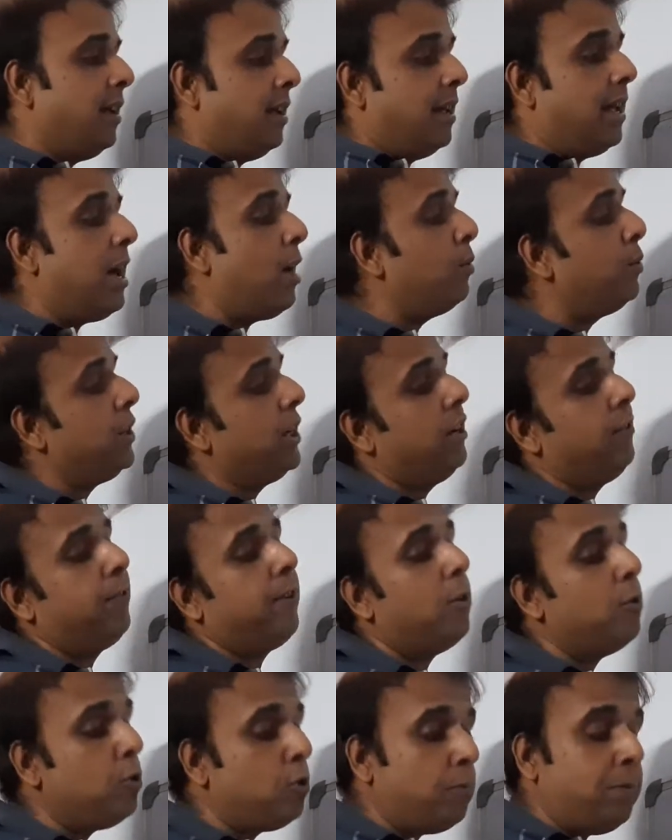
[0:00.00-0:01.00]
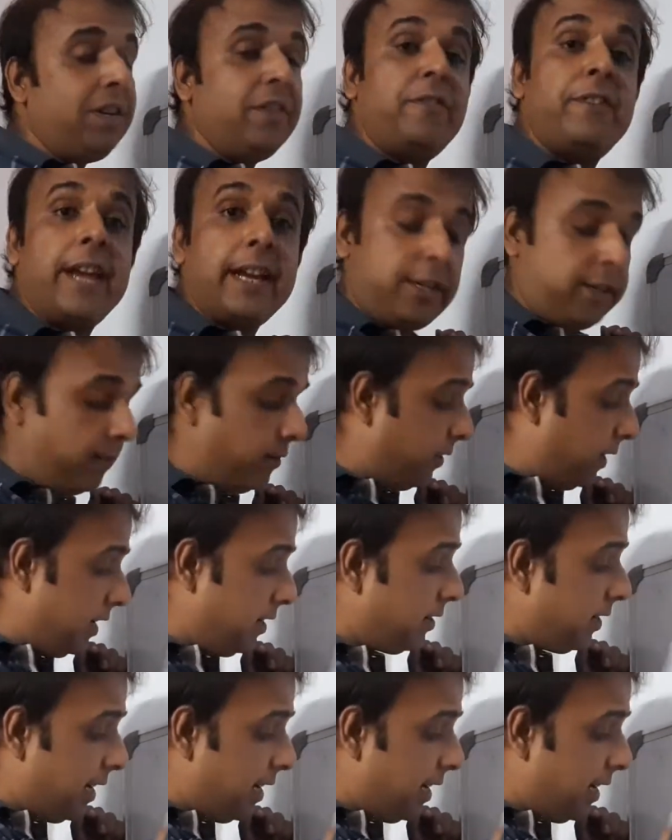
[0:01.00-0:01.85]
how they are found to be effective, right,